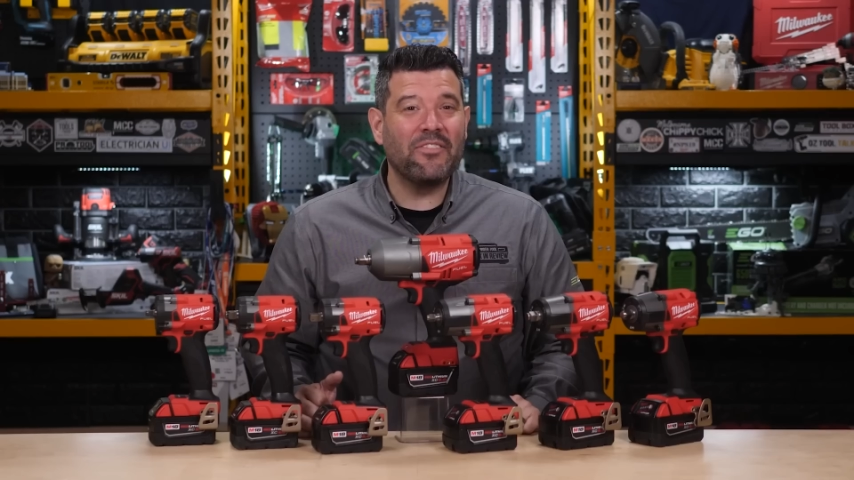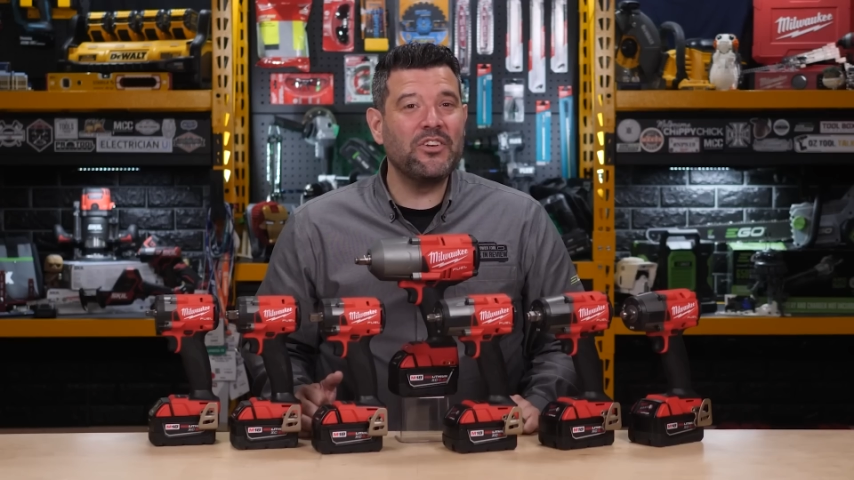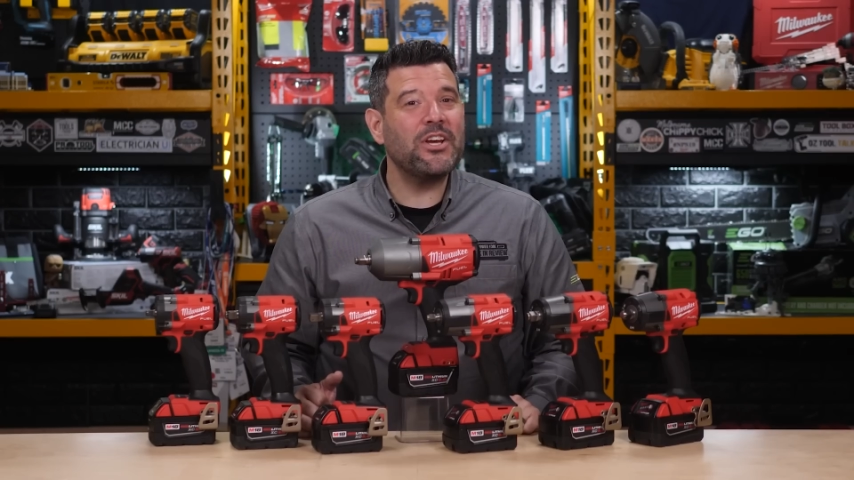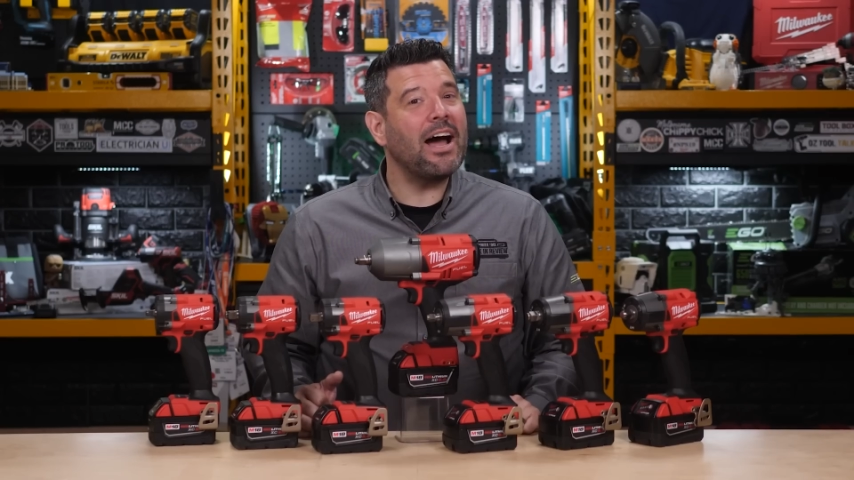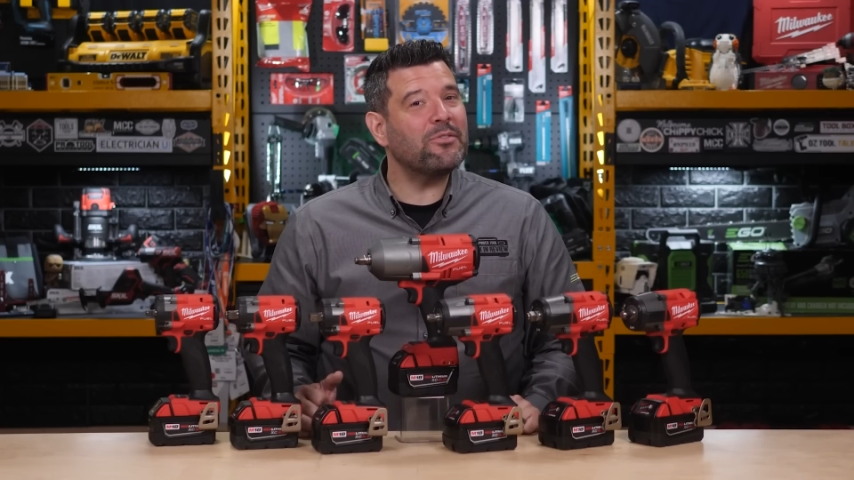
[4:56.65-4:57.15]
the
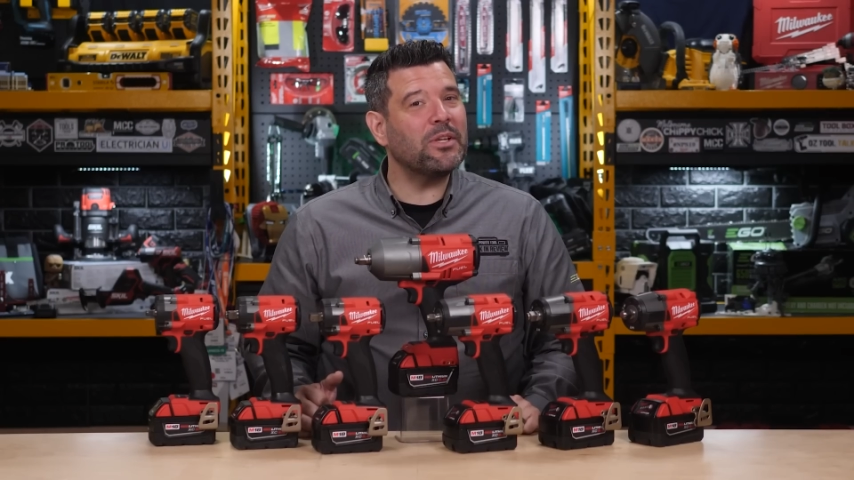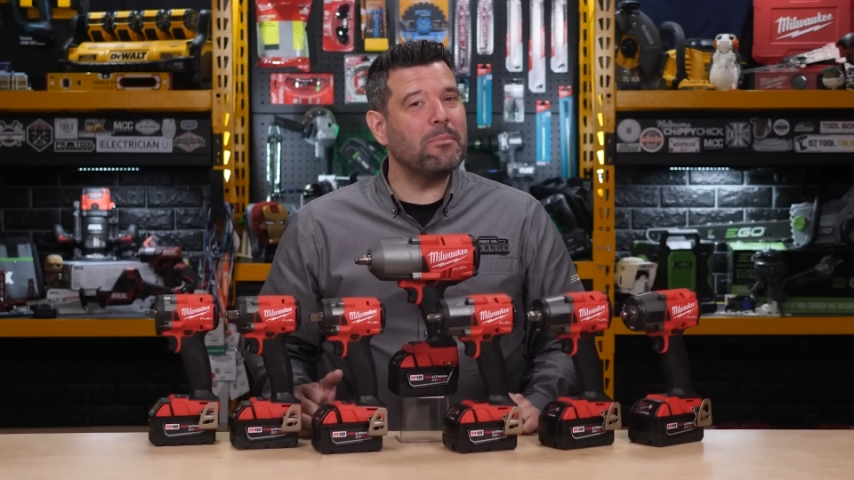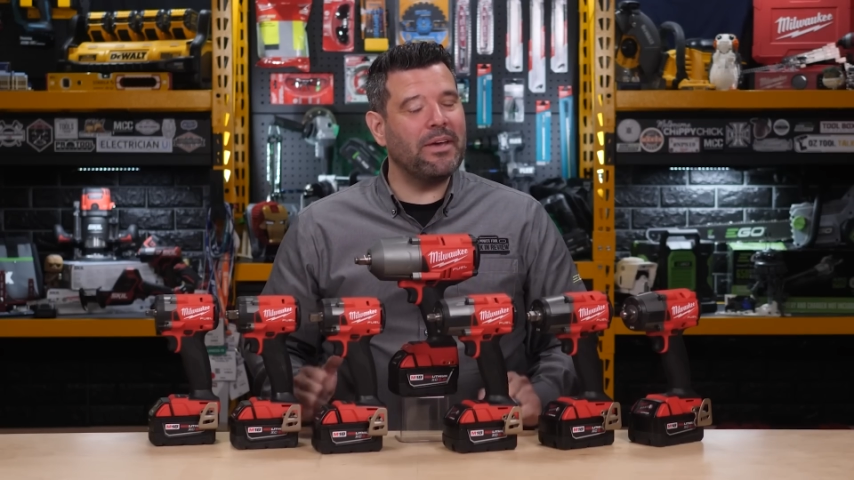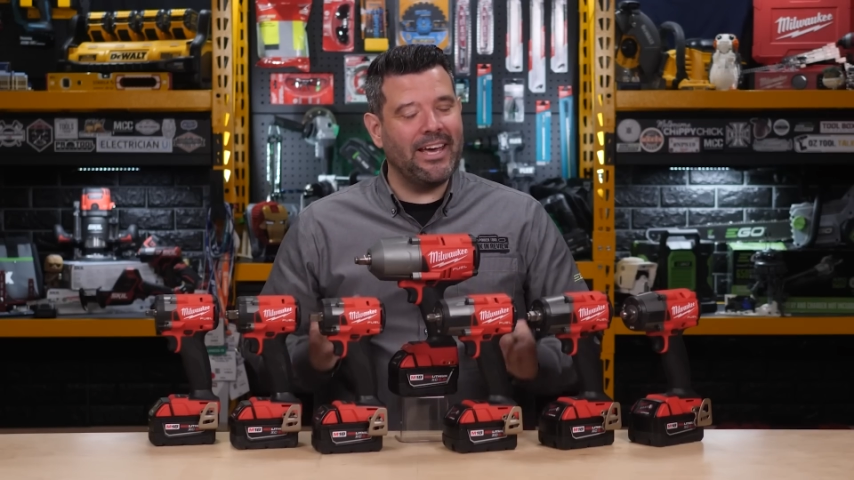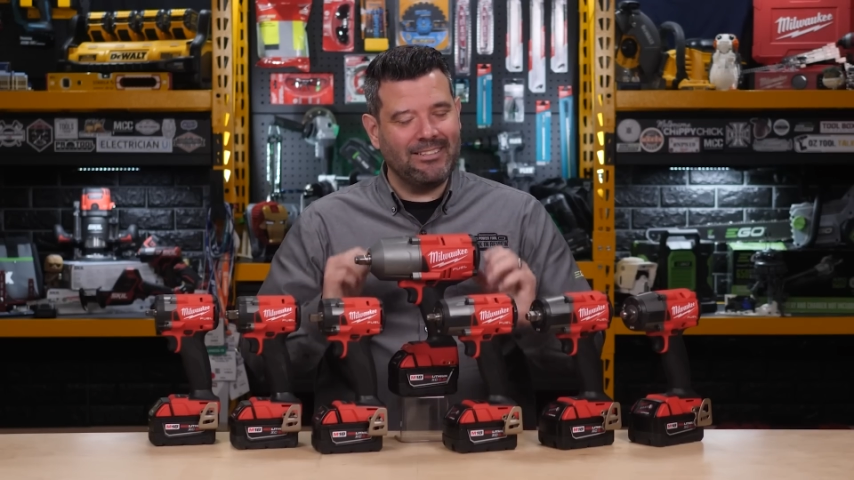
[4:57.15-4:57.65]
job's
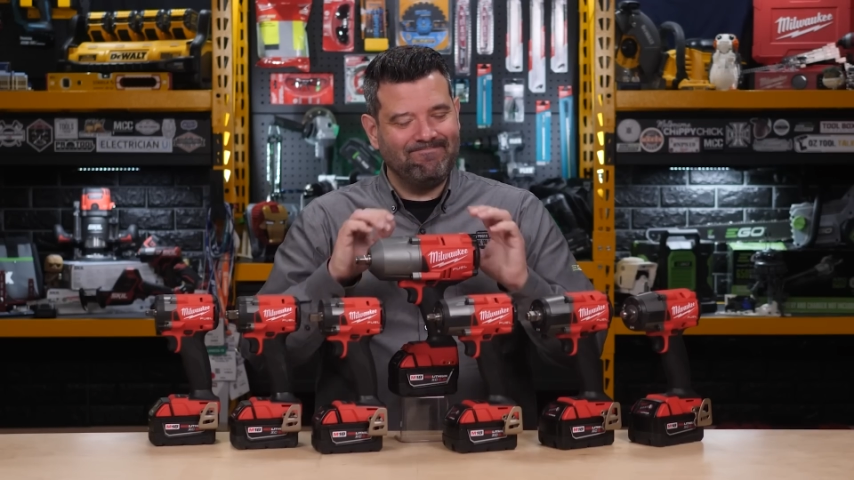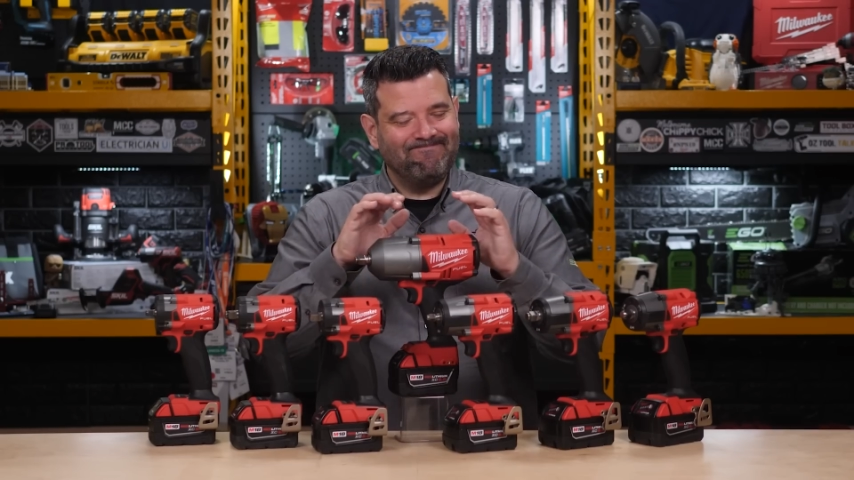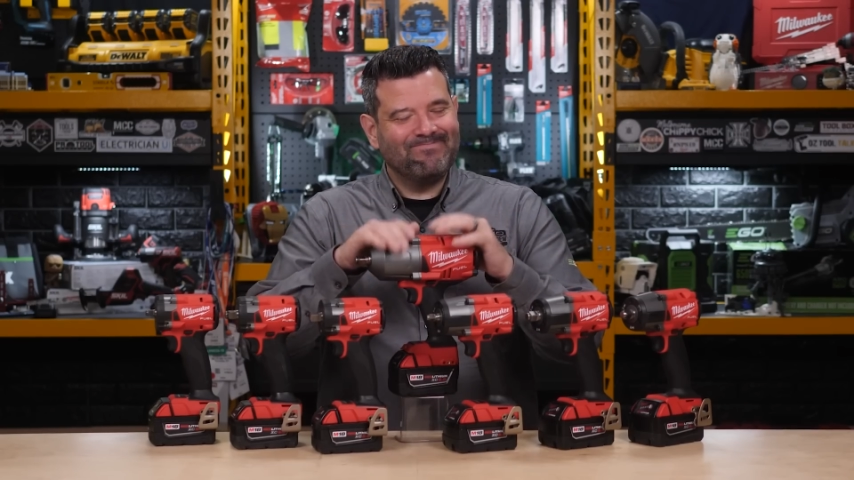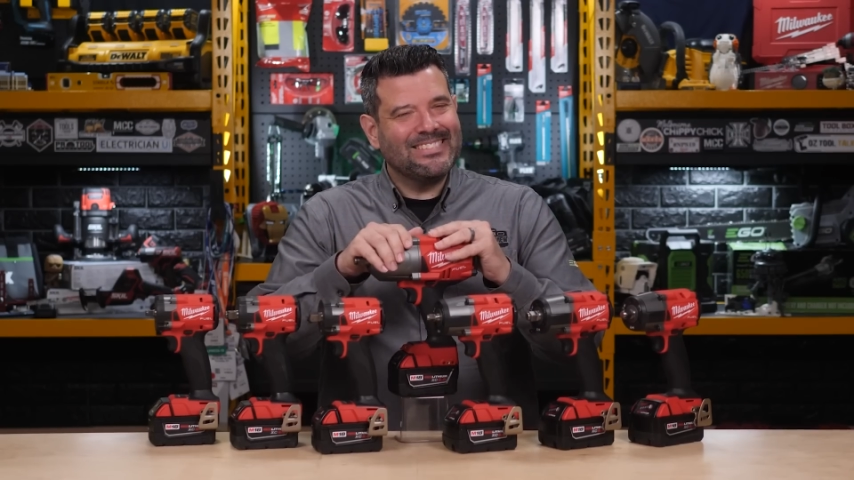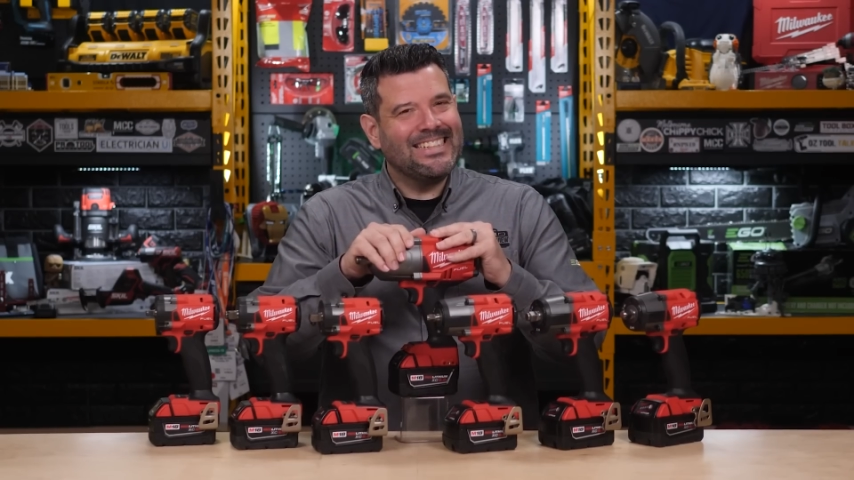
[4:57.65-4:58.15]
really big,
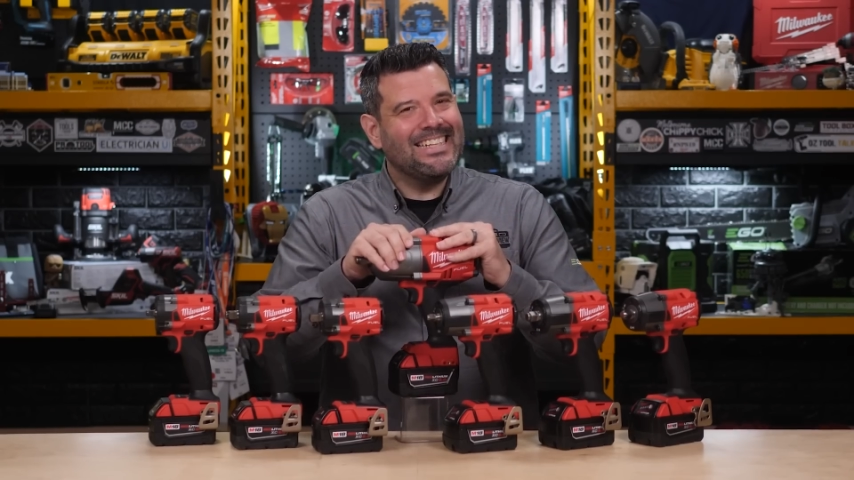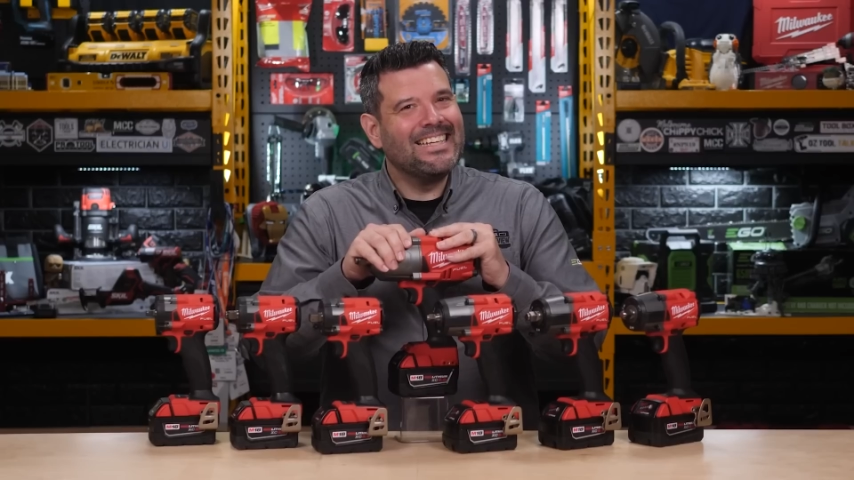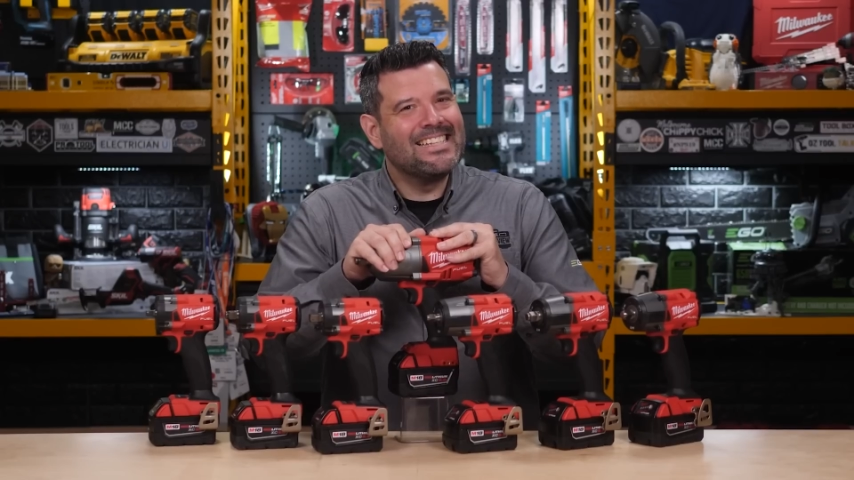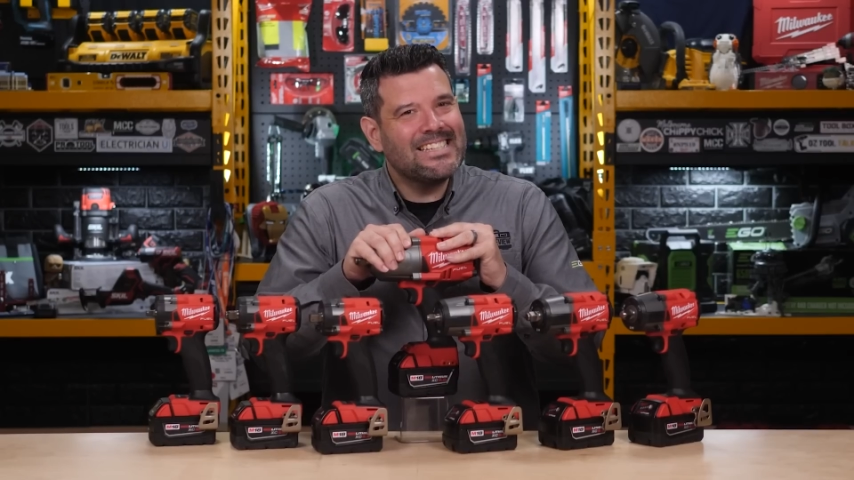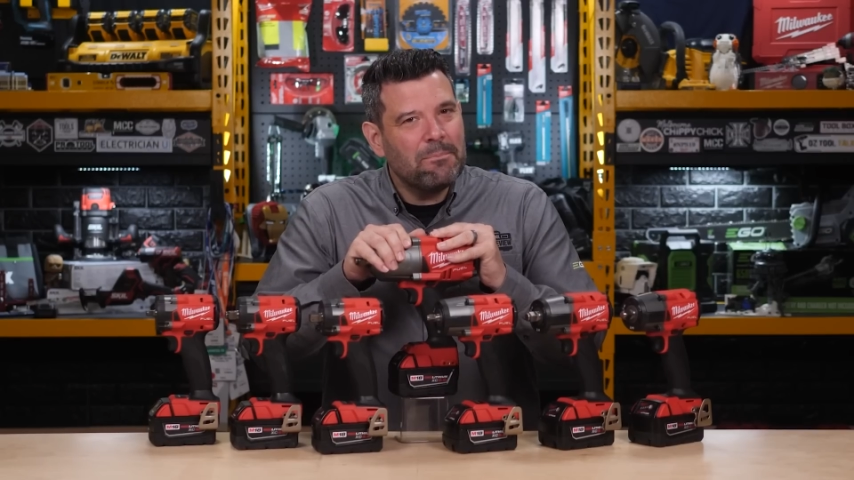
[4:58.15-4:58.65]

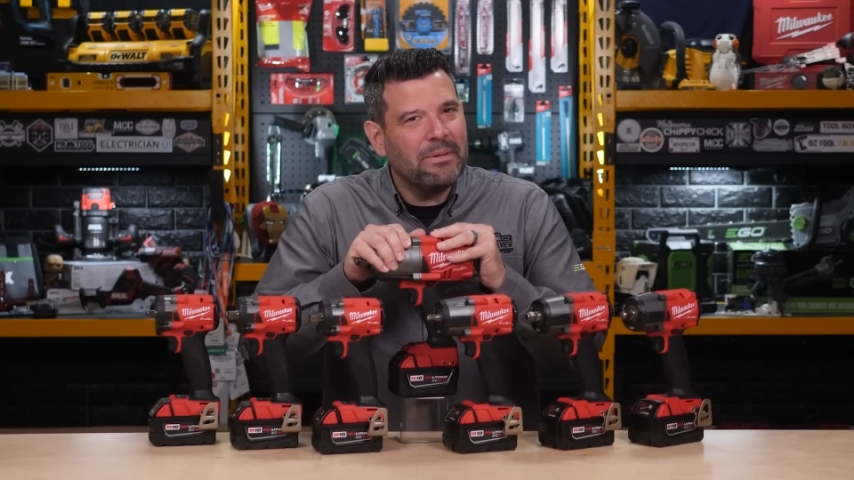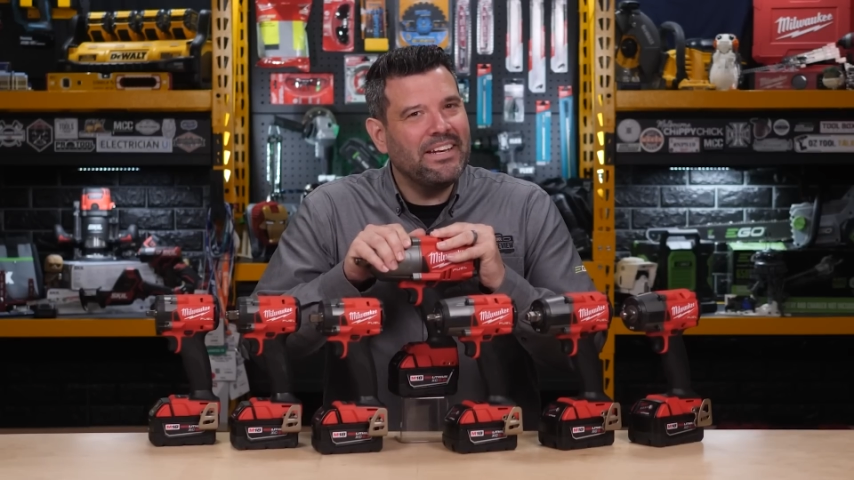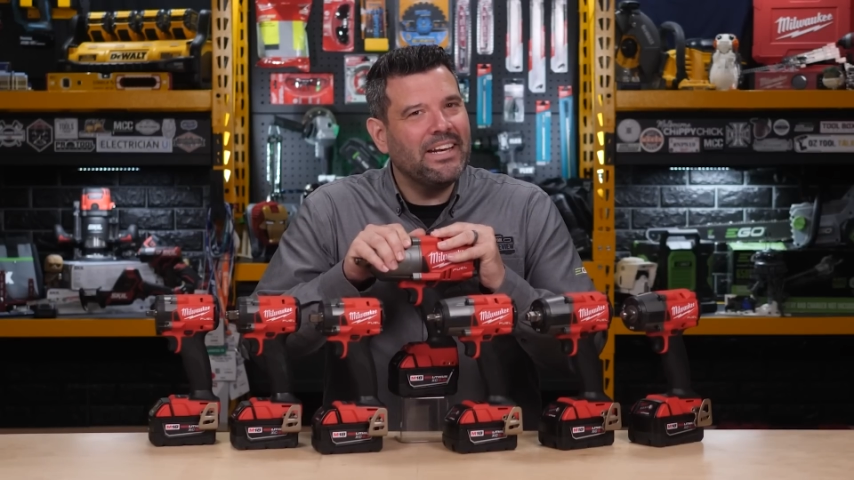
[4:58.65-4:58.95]
you simply